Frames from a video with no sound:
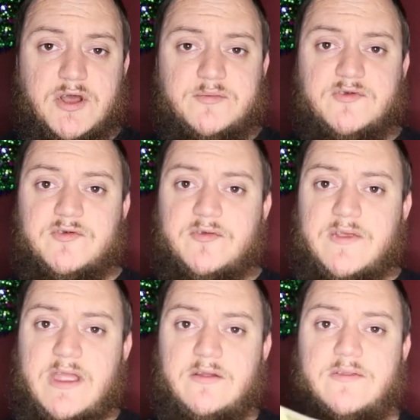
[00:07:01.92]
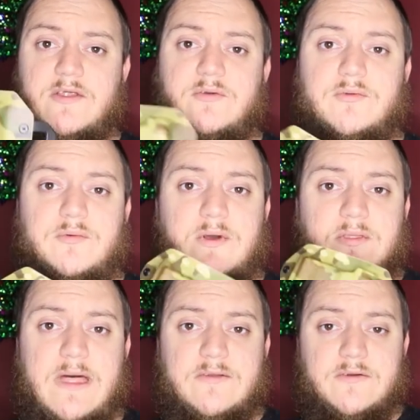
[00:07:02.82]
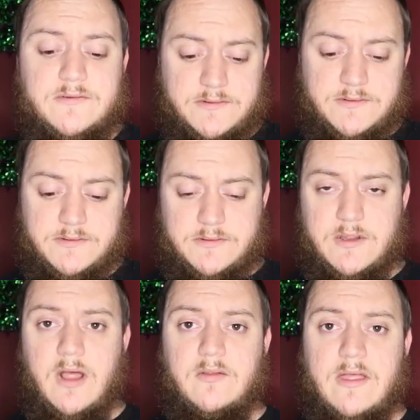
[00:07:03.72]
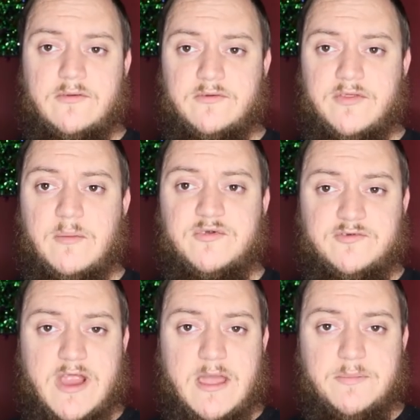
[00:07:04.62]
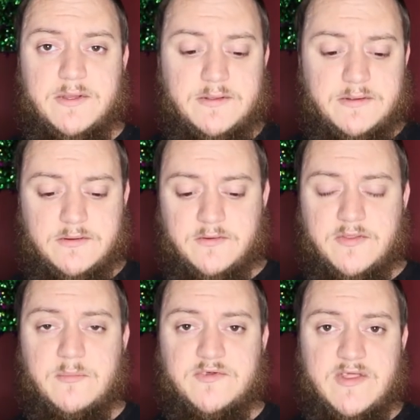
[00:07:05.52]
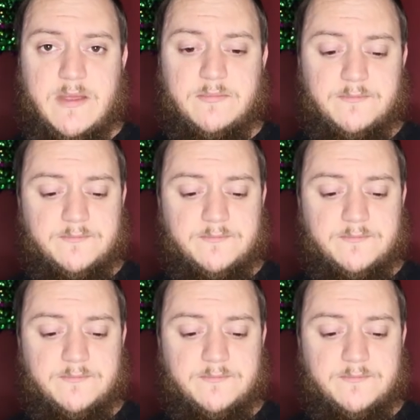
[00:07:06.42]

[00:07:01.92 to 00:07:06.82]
options are there. They do a leather thumb strap or thumb snap.